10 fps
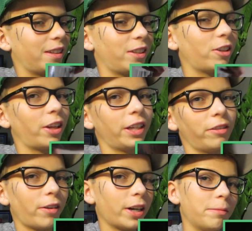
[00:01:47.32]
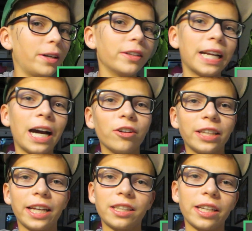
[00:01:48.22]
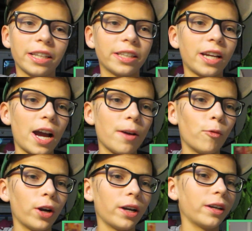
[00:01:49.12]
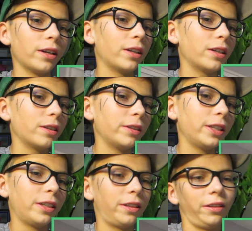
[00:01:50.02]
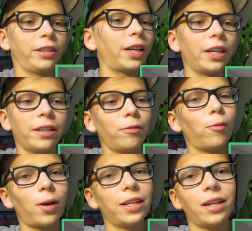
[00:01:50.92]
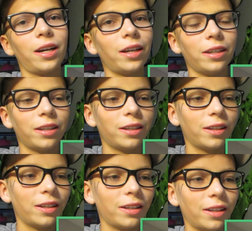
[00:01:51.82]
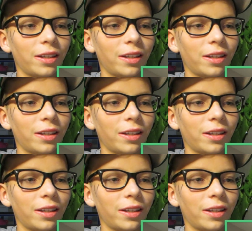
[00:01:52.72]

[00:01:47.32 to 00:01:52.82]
So like right about now, that's like the time where we just decided why not.